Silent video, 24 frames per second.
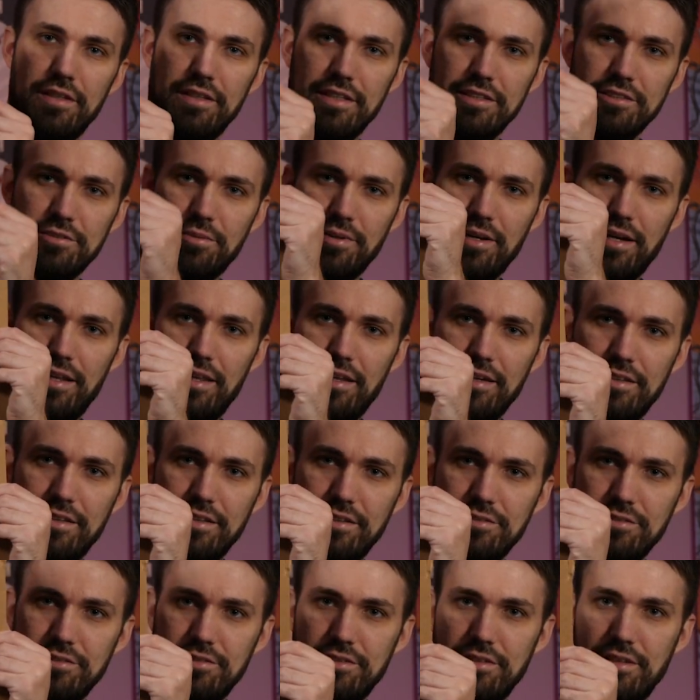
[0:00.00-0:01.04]
and these are what I like to
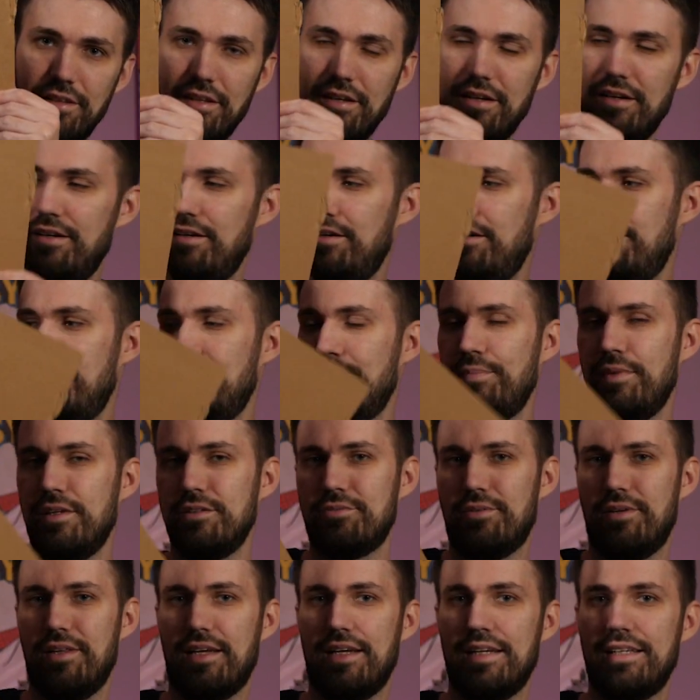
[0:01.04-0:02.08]
use. They're
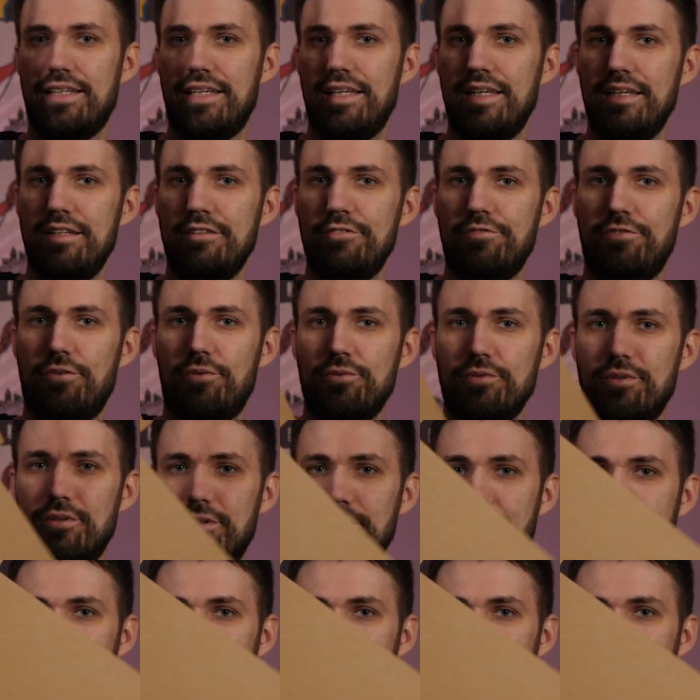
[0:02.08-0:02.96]
sort of like a T folder.